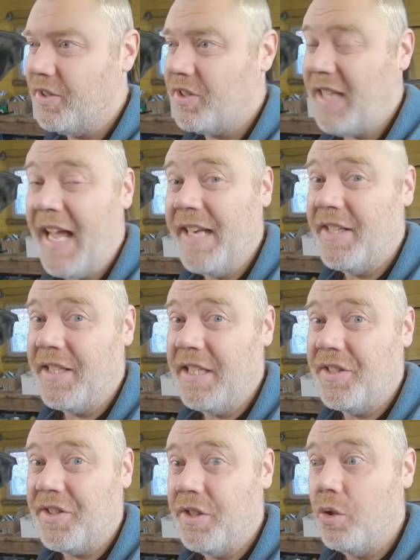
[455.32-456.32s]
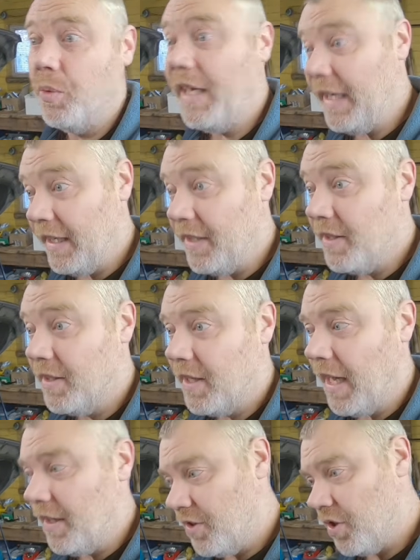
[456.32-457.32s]
standard ECU in
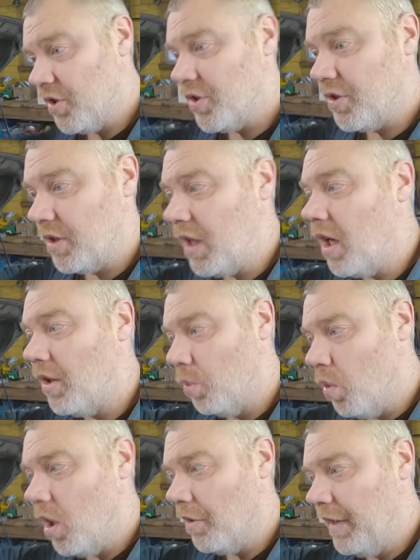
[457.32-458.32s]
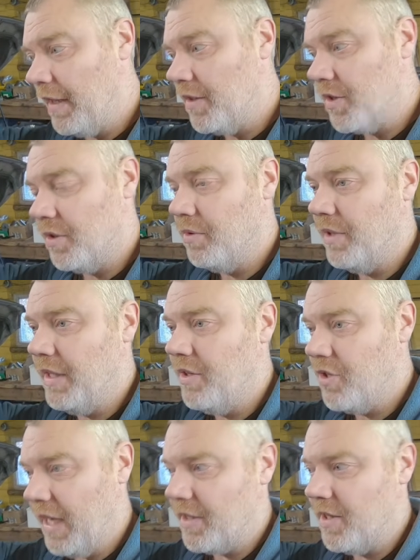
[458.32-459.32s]
and just cut the wiring to the
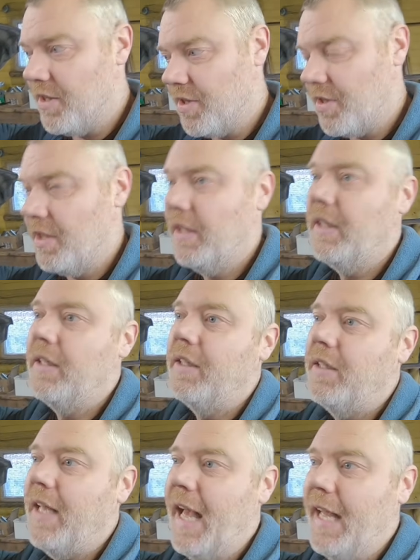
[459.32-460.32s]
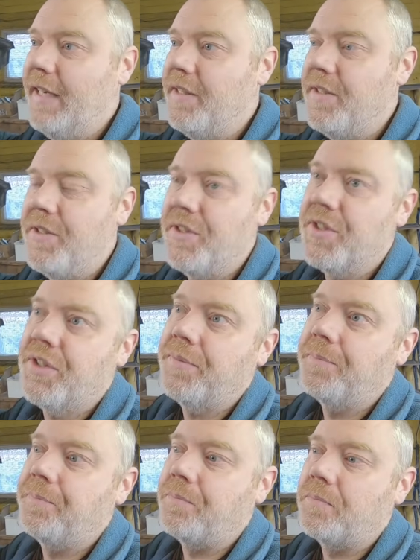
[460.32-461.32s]
injectors and
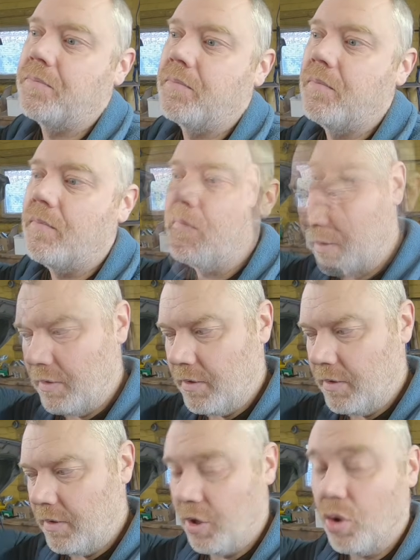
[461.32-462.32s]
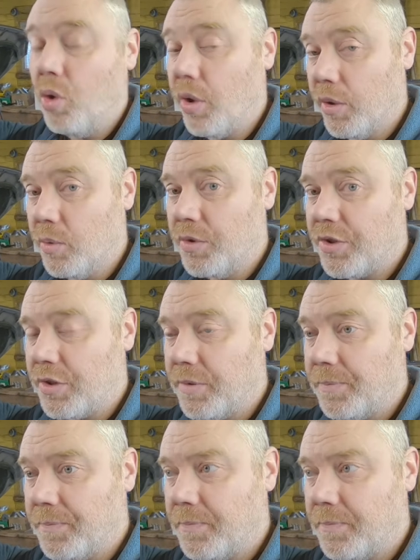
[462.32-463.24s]
the coils,